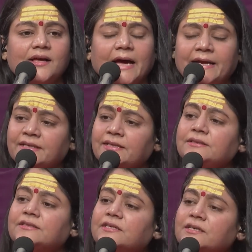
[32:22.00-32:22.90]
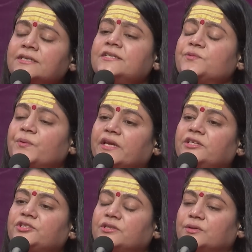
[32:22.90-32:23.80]
And then third
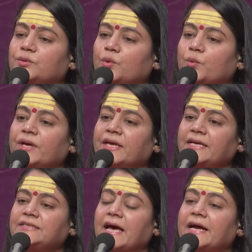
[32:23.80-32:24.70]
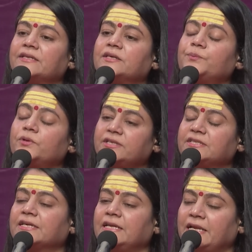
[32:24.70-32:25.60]
inspiration we get at the
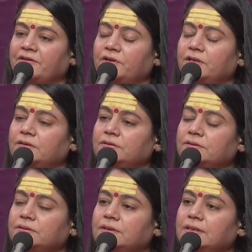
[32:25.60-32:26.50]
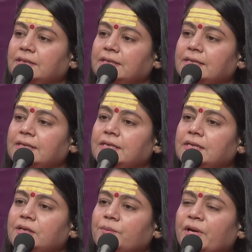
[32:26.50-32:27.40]
political level.
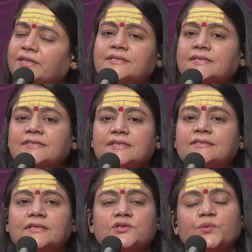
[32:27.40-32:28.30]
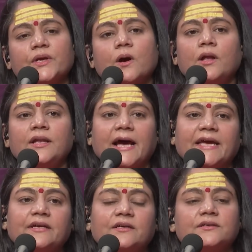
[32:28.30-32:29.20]
Brothers and sisters, we all
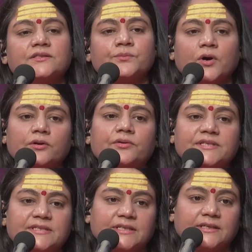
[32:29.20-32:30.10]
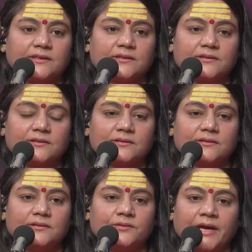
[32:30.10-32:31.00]
like democracy,
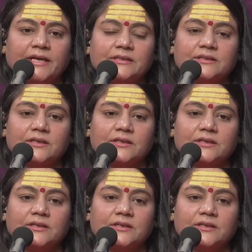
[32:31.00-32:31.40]
right?